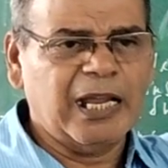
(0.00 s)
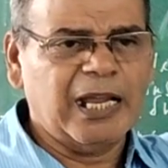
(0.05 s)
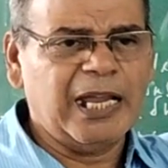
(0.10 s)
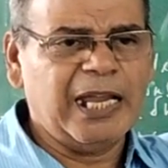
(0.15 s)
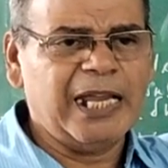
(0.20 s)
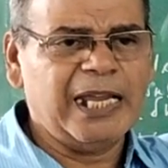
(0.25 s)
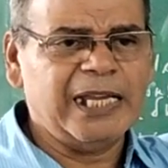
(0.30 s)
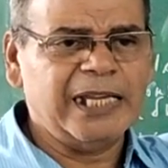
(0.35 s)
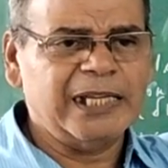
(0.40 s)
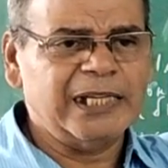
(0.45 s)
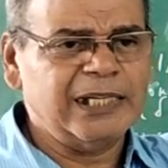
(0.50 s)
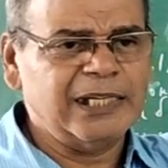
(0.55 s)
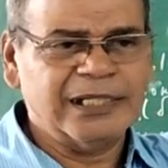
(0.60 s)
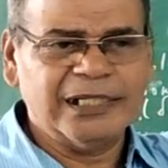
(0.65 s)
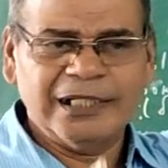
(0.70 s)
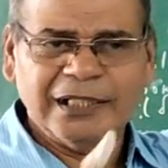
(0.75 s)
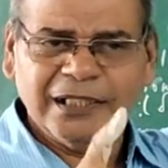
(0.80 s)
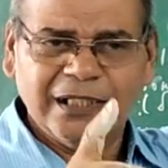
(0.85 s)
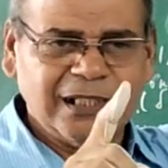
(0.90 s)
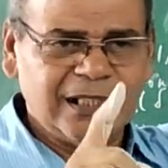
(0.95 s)

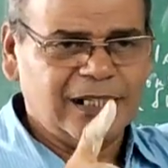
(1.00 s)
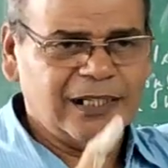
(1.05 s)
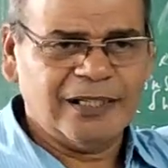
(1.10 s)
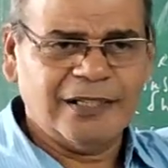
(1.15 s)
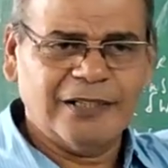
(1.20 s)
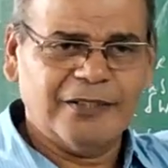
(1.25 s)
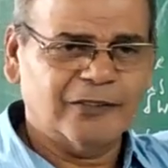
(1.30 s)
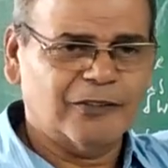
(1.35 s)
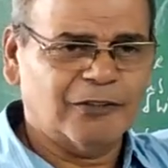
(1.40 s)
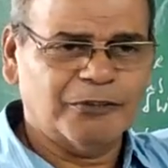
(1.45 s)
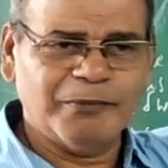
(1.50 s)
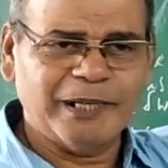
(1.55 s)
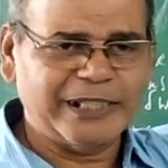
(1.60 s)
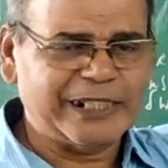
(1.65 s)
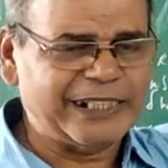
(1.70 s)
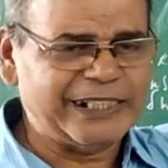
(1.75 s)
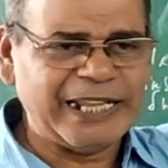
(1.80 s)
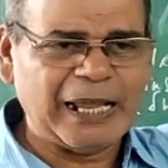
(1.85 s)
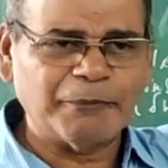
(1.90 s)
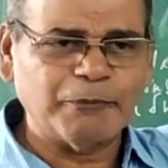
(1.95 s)
Hey, don't
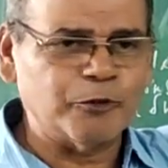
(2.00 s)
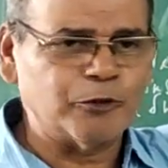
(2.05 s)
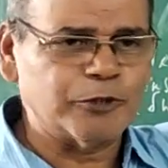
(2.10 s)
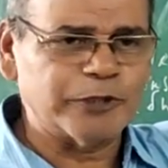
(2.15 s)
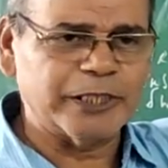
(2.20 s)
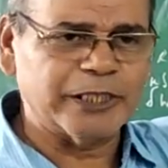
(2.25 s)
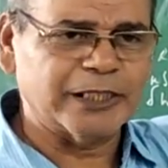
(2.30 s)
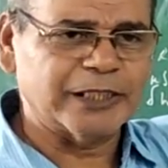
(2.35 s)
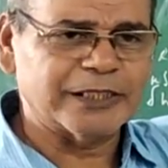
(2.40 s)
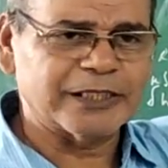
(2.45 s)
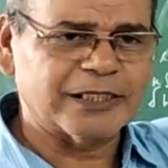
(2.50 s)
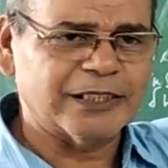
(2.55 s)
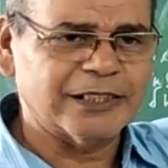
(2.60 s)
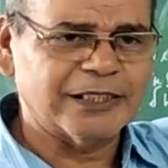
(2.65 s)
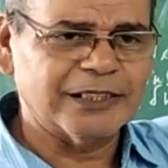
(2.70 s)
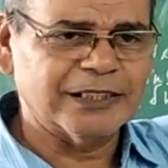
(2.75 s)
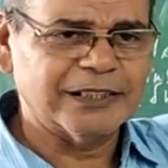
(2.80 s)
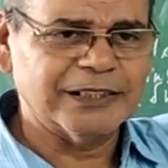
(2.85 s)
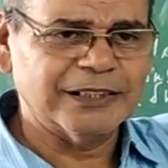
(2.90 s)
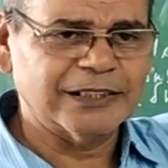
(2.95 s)
make any amusing
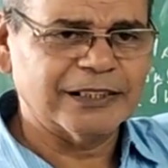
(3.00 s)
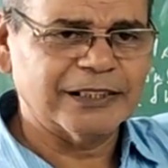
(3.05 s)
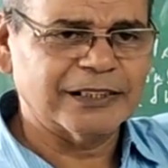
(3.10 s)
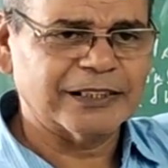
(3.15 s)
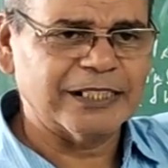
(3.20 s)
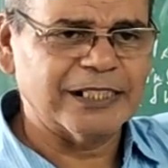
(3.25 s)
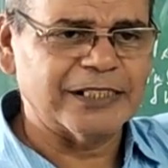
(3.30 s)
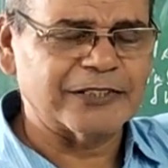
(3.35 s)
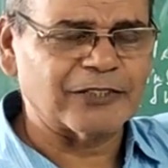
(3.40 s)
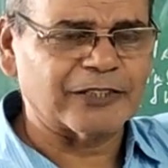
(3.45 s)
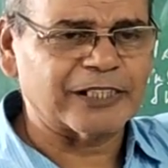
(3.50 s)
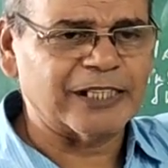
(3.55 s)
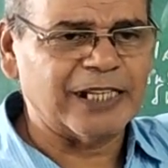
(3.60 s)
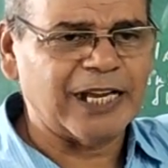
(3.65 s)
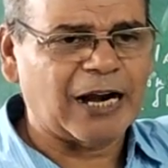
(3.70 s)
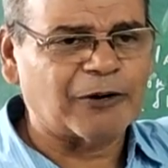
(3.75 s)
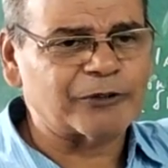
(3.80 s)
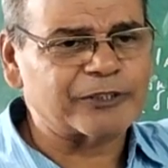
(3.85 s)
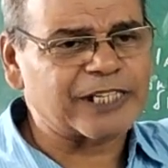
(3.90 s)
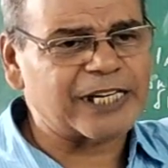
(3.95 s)
things, okay?
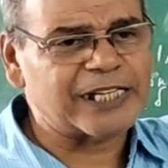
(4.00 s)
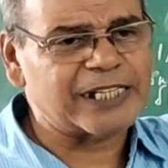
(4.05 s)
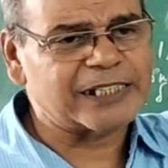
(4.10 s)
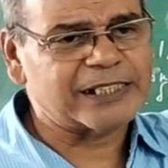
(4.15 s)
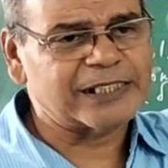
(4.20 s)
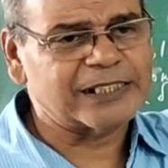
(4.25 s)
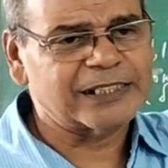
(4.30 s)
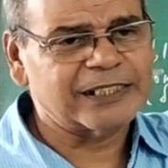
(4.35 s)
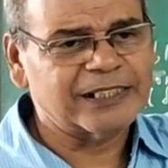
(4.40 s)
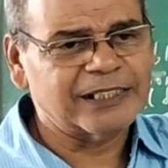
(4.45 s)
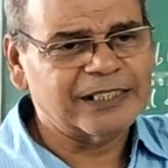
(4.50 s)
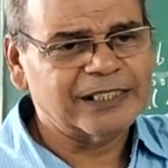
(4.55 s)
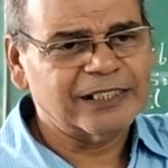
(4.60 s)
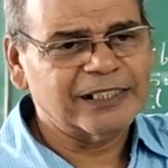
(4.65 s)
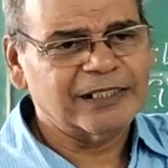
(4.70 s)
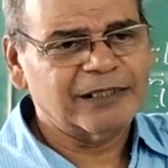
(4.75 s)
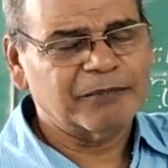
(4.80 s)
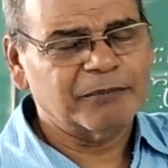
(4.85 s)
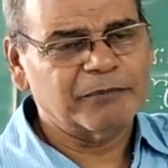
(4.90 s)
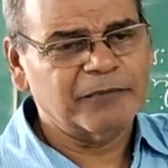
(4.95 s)
Outside.
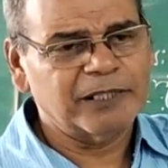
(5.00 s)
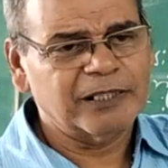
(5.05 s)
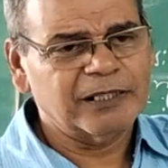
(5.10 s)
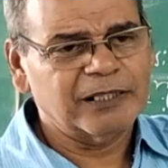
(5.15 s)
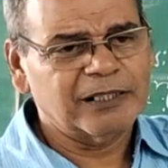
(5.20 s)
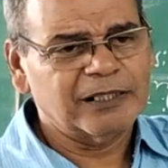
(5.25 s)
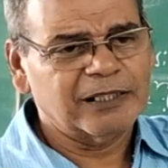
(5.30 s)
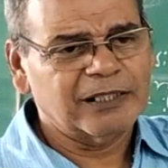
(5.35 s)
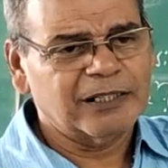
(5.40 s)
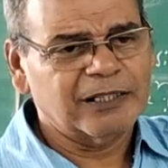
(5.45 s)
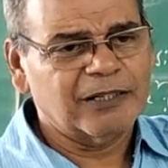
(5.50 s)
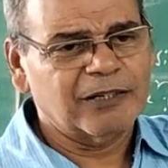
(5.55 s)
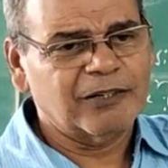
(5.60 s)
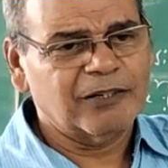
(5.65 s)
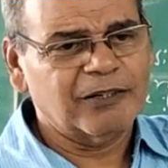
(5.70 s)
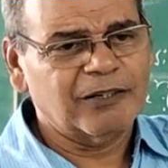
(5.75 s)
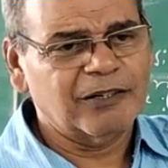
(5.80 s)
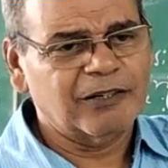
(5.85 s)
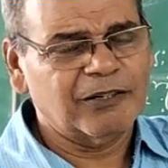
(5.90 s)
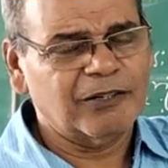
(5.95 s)

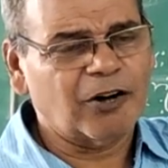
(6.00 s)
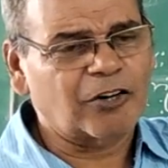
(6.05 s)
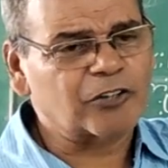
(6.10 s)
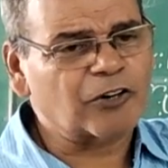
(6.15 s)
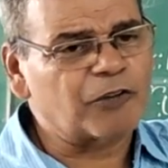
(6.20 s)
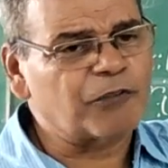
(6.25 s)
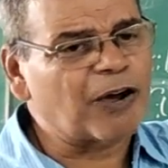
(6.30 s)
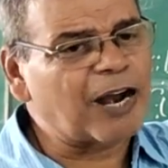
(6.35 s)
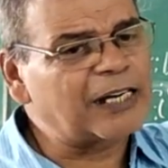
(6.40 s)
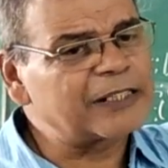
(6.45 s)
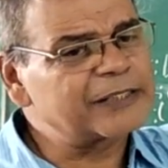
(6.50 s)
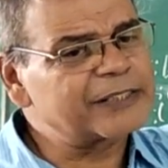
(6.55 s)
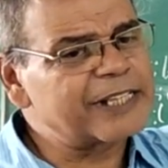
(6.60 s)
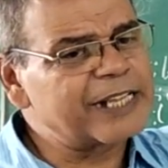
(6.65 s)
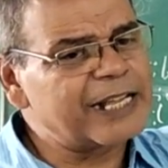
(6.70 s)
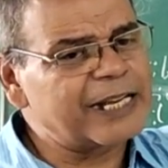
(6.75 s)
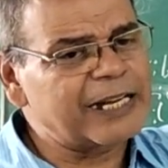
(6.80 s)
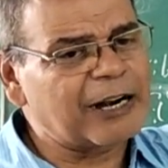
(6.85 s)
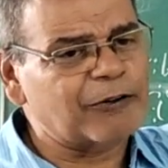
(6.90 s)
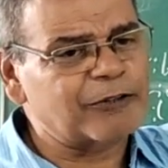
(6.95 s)
Lot of funds
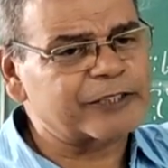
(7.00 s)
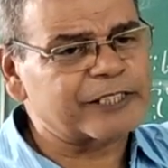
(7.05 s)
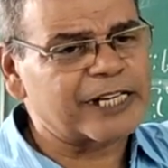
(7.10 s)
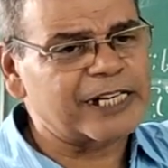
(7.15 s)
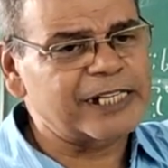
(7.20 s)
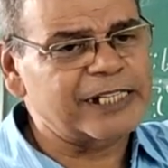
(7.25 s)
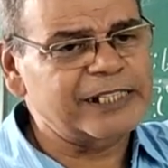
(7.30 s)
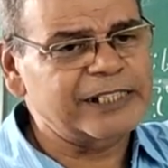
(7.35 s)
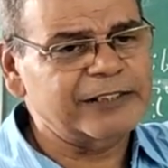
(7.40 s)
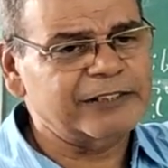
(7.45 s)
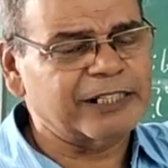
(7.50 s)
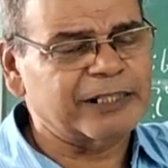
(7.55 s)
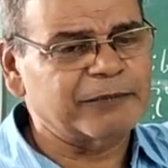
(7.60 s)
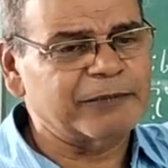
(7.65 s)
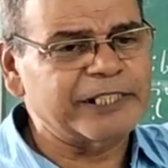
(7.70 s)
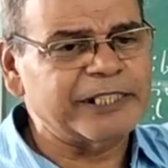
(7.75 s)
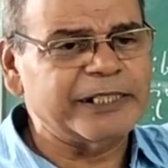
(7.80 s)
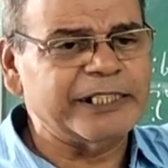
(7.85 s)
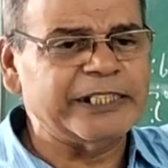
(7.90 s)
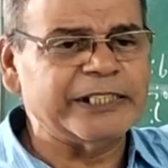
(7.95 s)
there outside. You
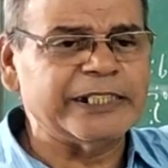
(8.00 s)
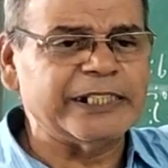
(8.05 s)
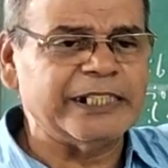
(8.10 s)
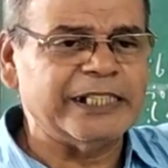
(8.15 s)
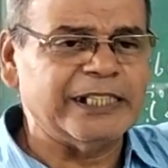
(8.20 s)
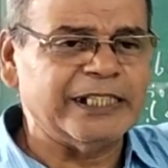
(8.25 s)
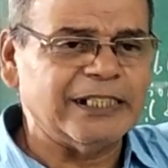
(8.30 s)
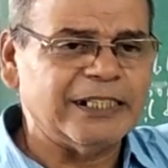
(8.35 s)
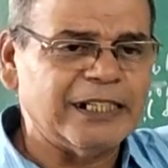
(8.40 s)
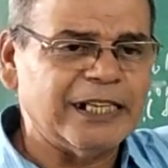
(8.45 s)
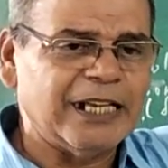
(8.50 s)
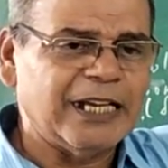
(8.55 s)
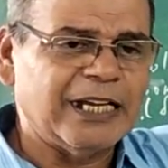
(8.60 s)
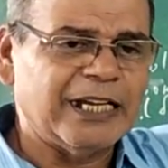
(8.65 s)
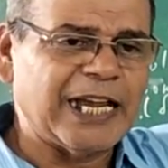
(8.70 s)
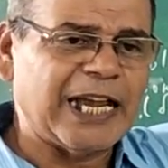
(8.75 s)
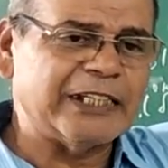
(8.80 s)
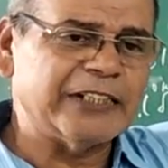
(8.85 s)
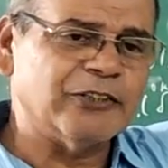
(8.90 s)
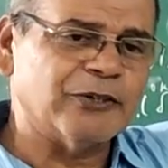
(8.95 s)
can very easily
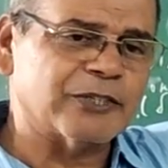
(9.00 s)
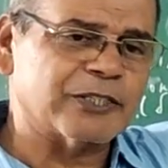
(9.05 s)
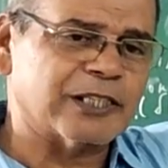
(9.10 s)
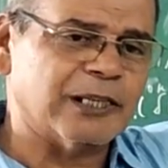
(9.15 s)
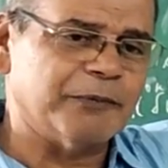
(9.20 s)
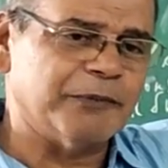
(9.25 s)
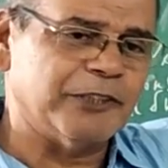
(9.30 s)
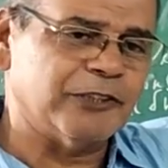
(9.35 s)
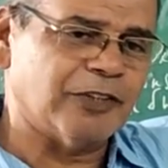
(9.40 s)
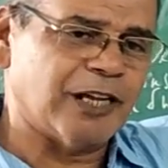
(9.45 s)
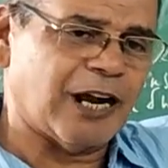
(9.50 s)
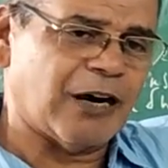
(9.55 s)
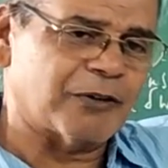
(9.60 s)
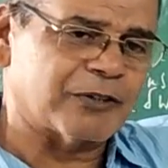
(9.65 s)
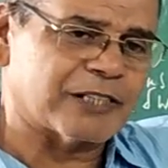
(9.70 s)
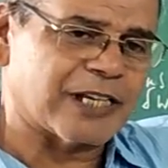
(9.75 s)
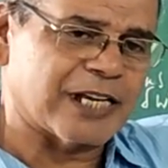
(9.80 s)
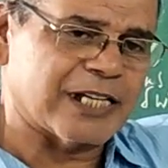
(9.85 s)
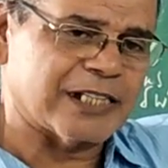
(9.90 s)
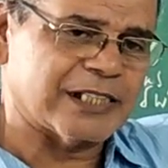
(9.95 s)
land yourself into
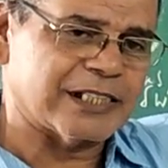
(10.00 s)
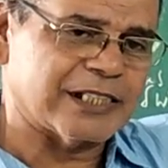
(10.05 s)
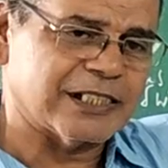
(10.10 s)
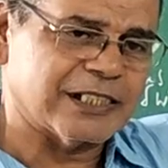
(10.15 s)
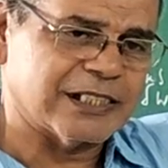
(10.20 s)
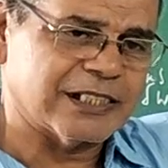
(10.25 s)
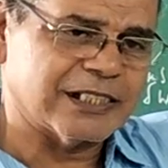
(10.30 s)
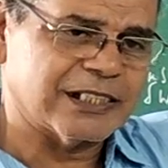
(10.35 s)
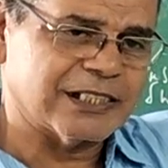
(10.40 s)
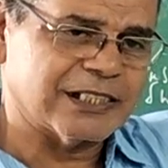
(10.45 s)
outside.